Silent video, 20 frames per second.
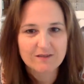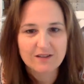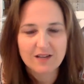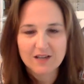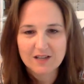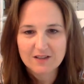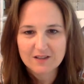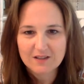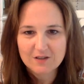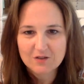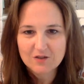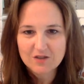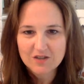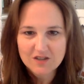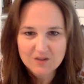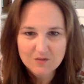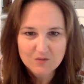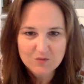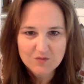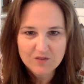Anything
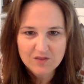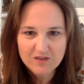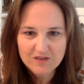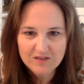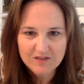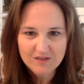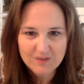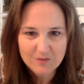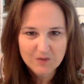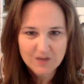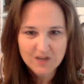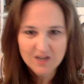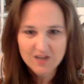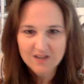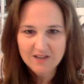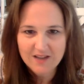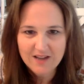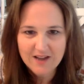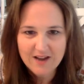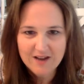that we need in
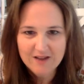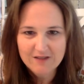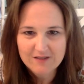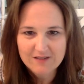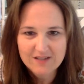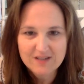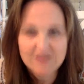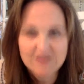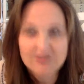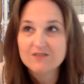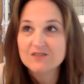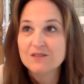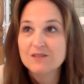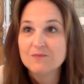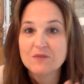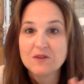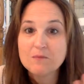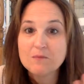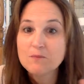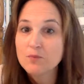the house, even if
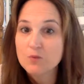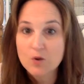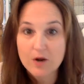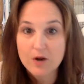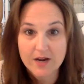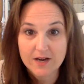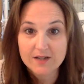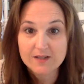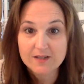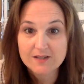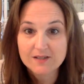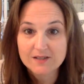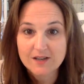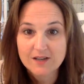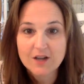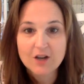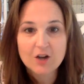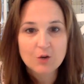something breaks,